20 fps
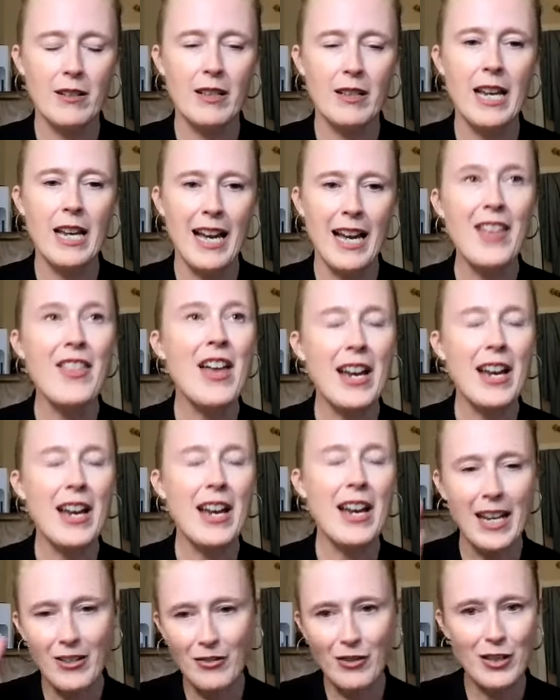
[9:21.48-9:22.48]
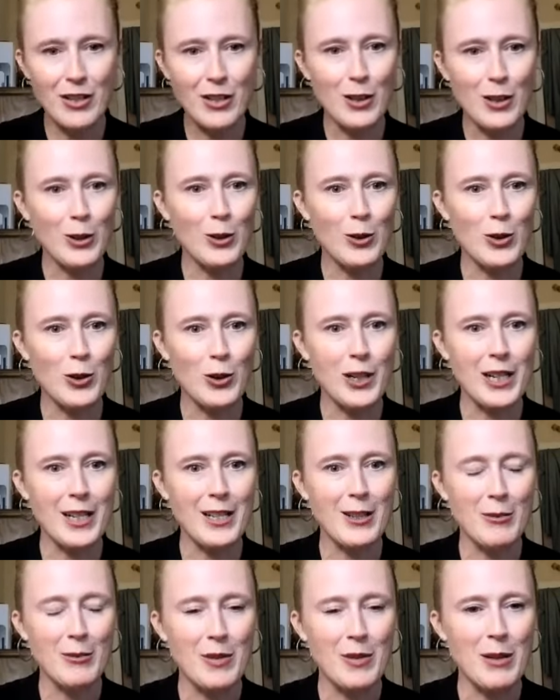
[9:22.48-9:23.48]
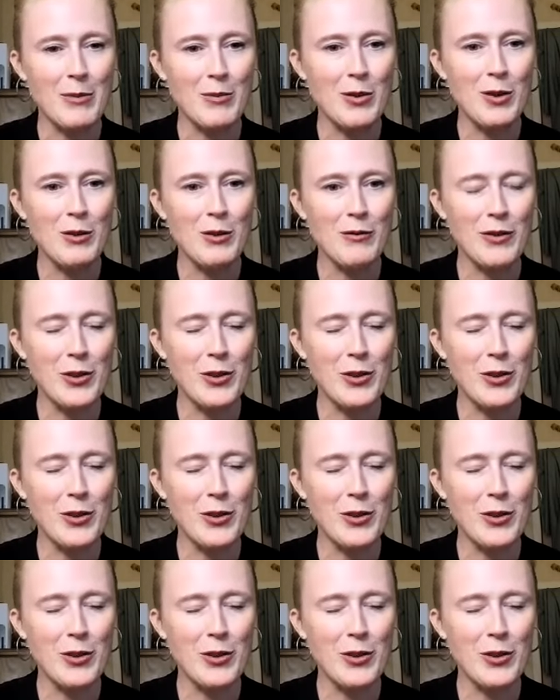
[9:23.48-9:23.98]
Yeah, and that kind of does a little trick sometimes too,